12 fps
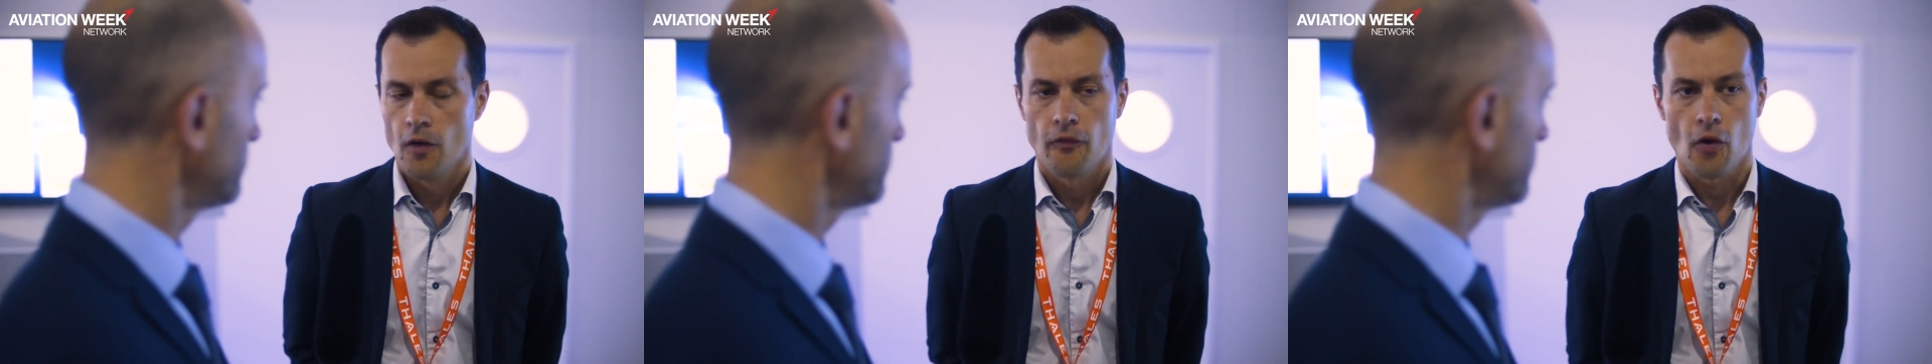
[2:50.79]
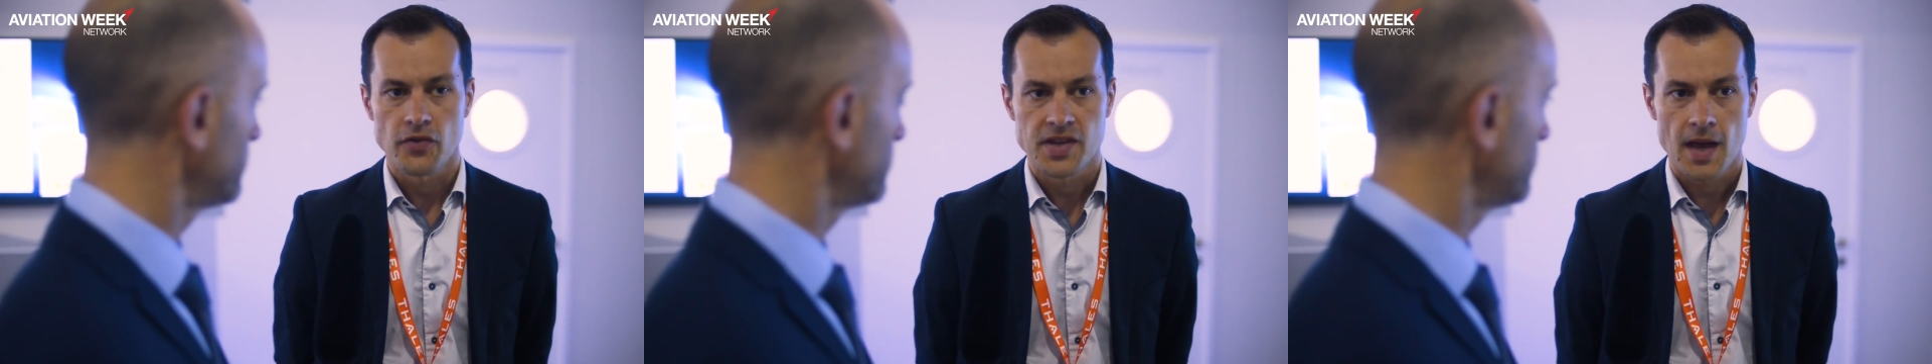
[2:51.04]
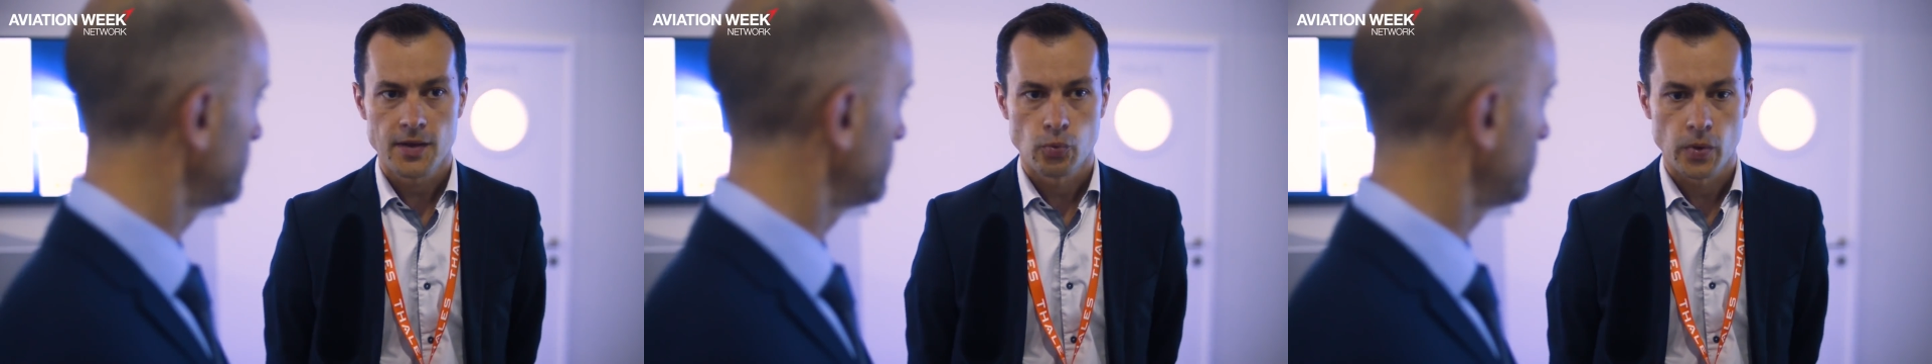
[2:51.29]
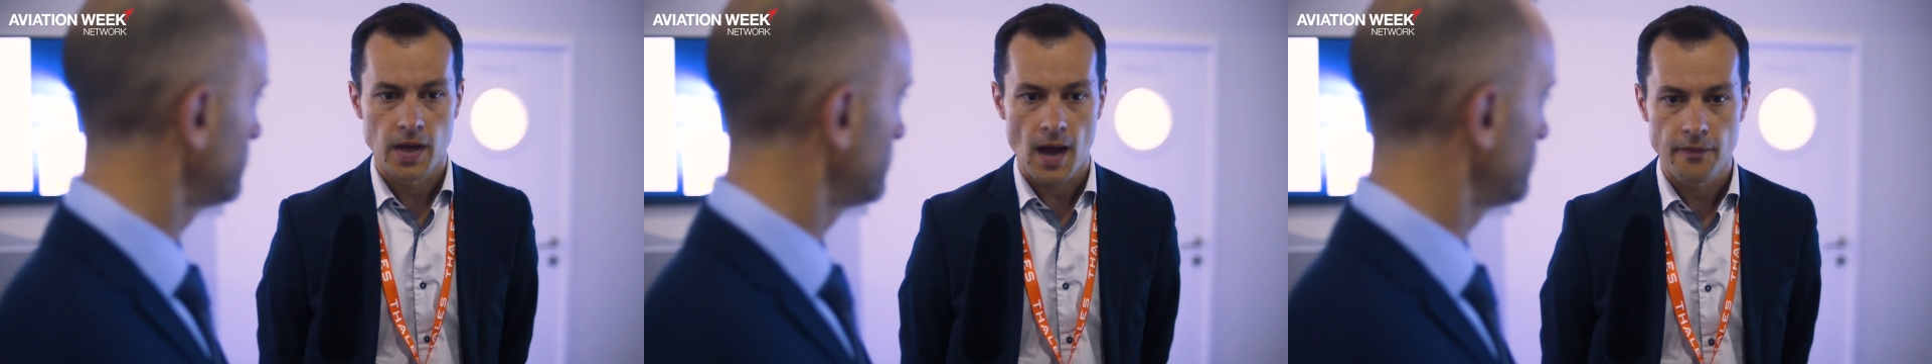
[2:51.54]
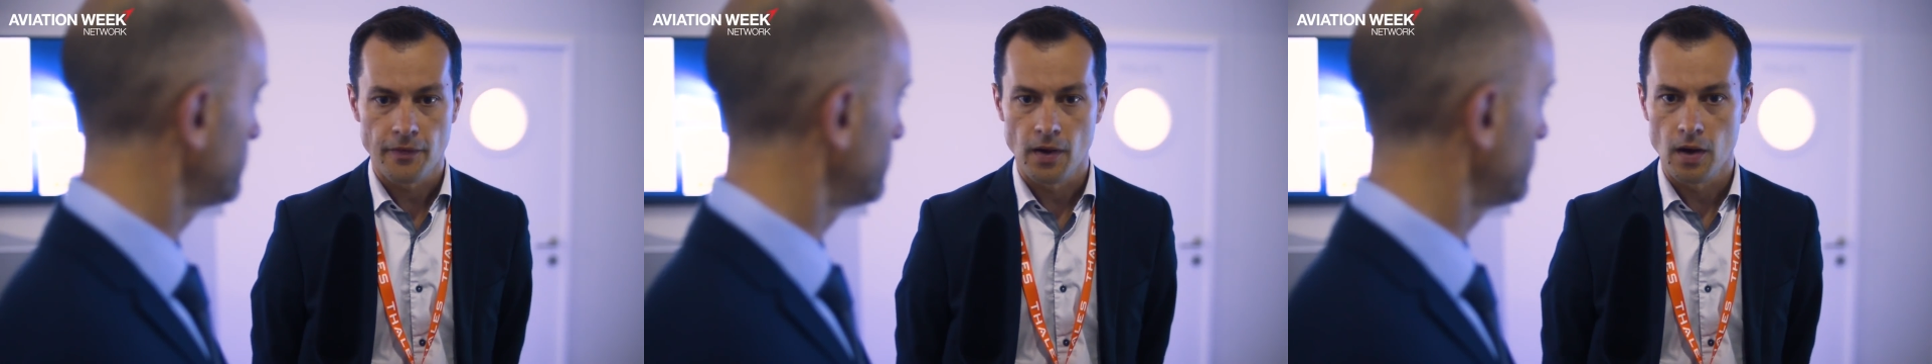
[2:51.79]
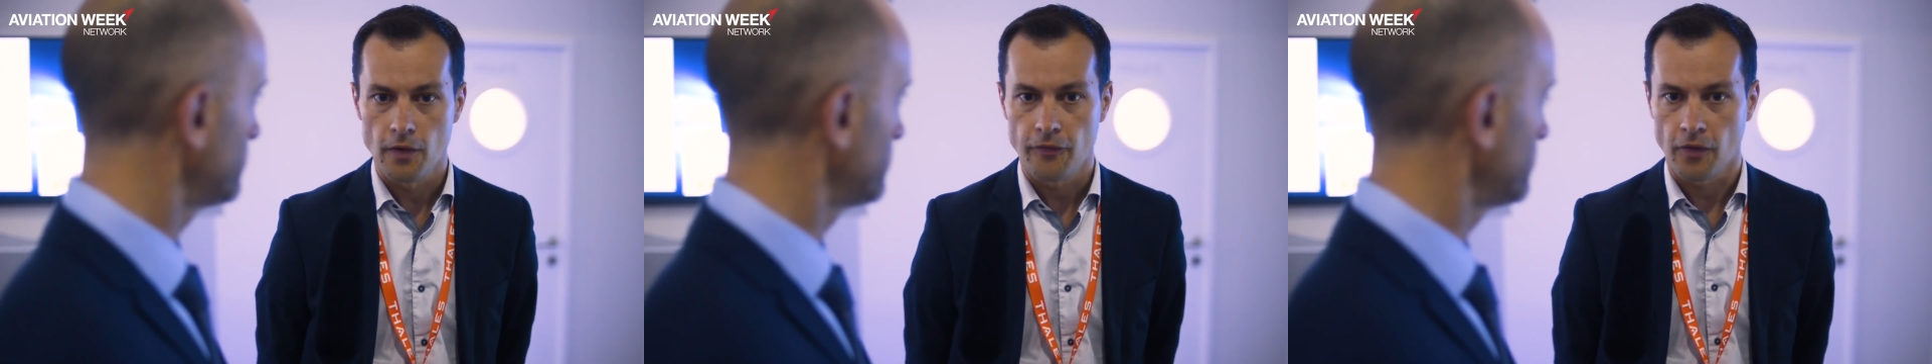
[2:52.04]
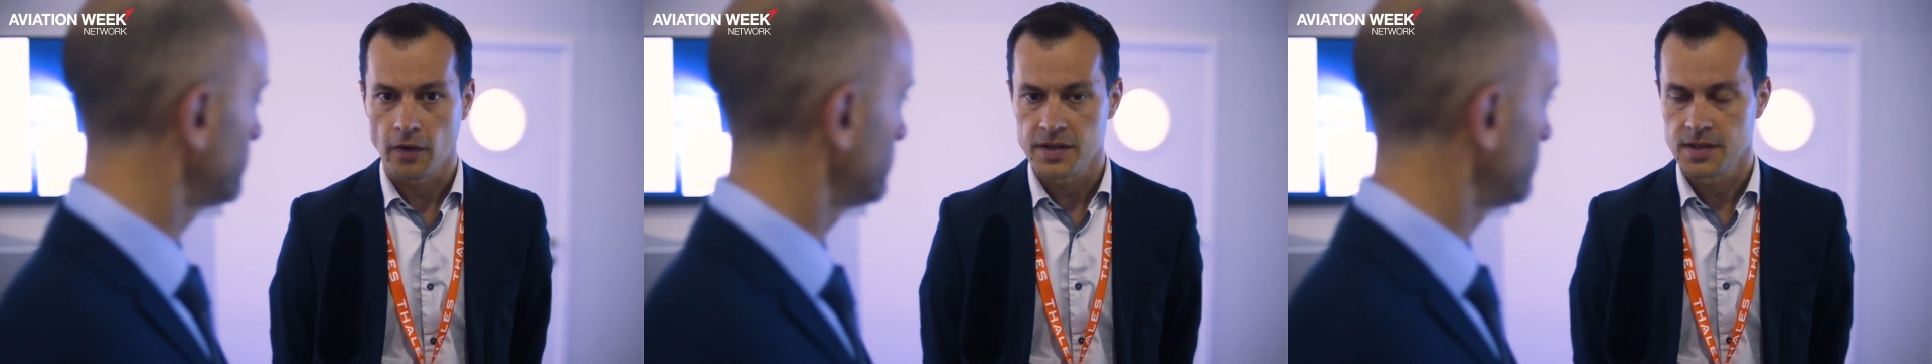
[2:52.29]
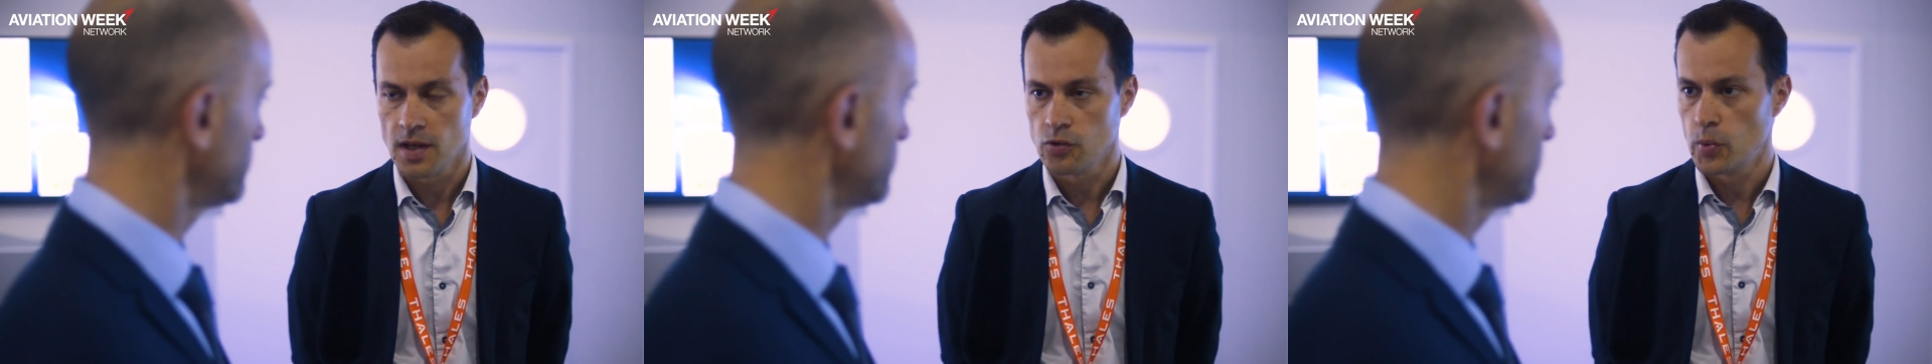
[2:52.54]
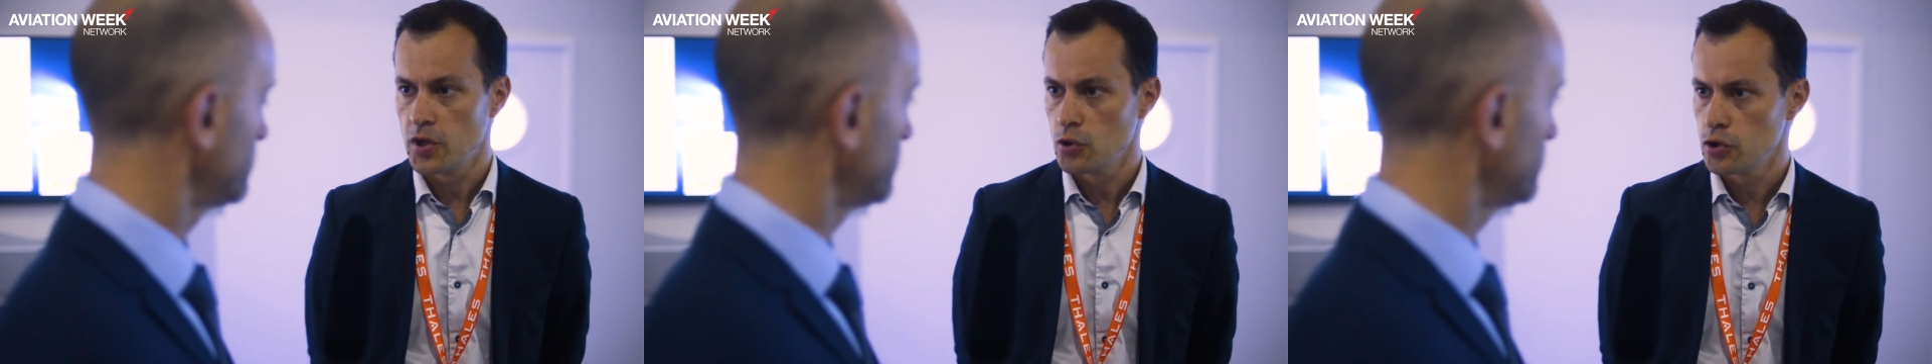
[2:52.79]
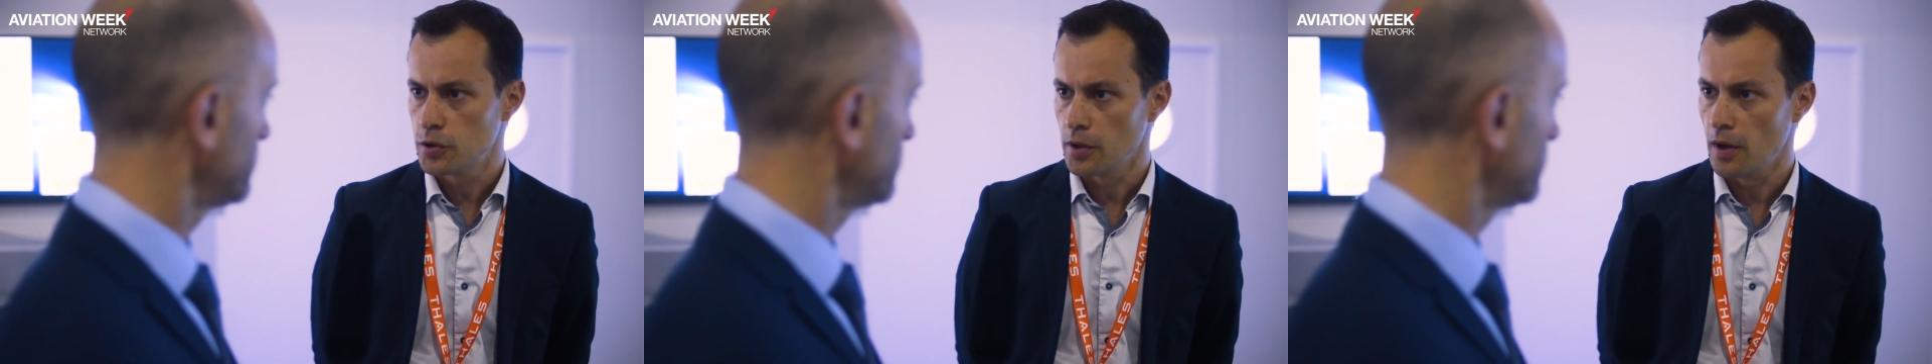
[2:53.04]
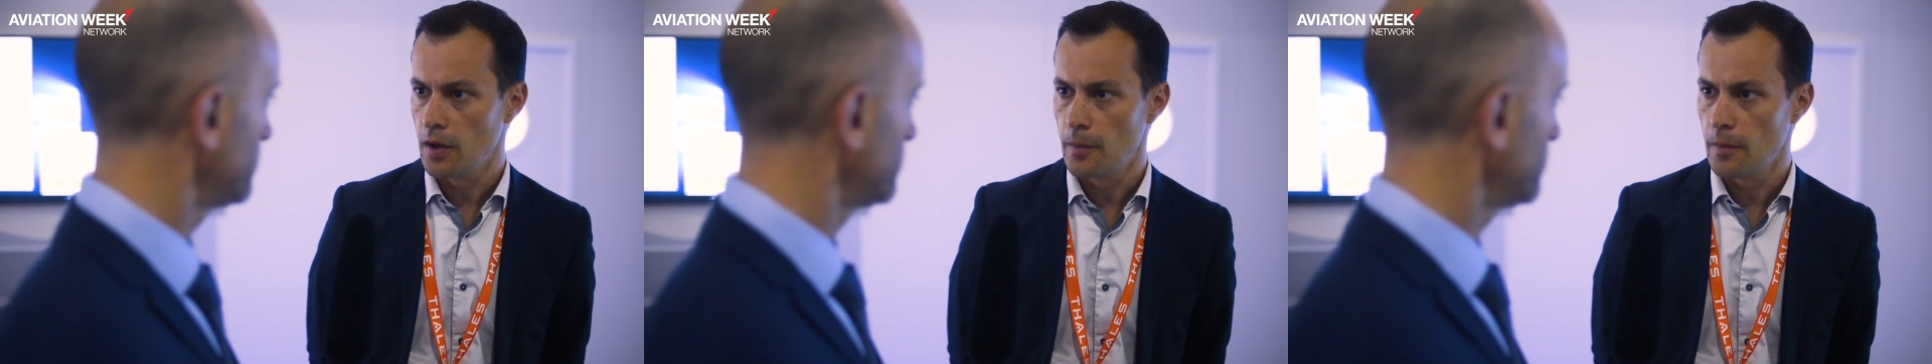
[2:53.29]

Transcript: For that, we have, uh, for instance, we use uh,